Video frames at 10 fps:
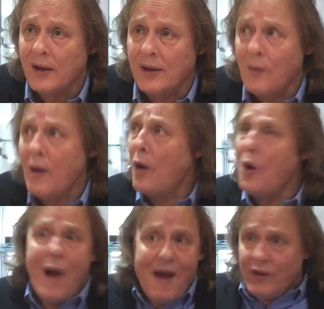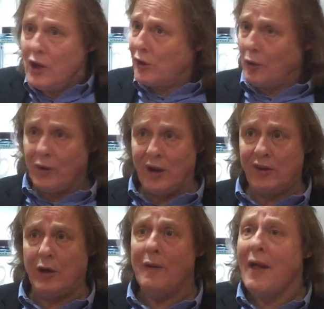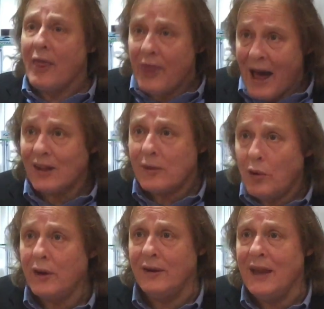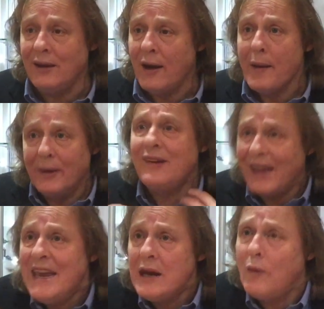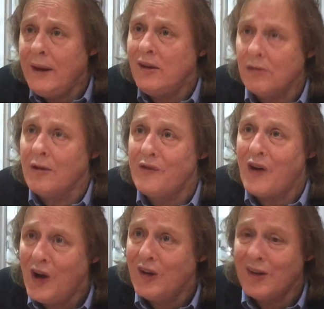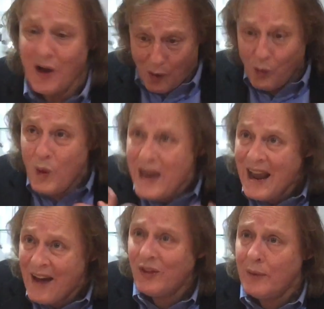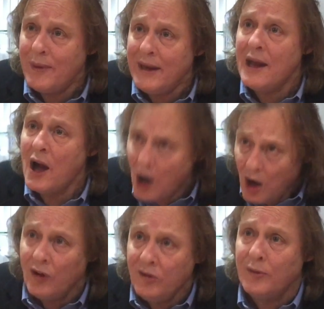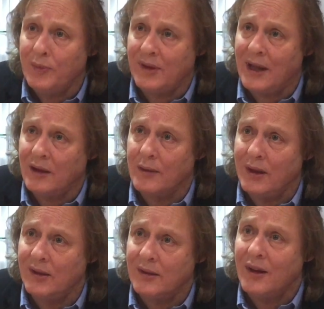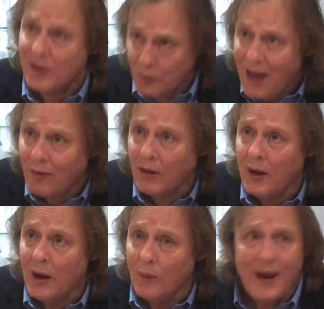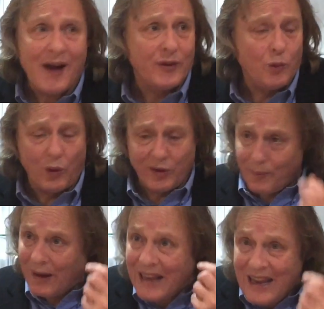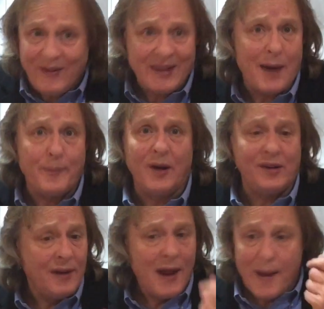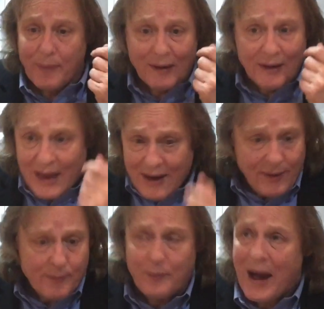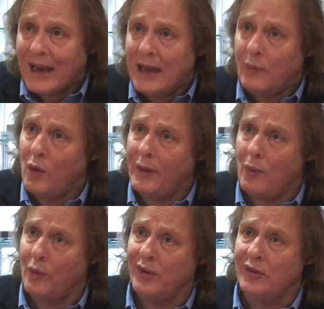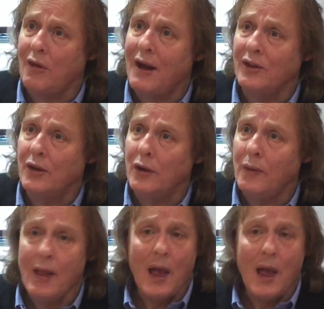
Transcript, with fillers: So, whoever you're talking to, that's what you need. But it's equally true for us. We have to be 100% committed as well. We have to want to believe in that person, believe in backing what they want to try and do,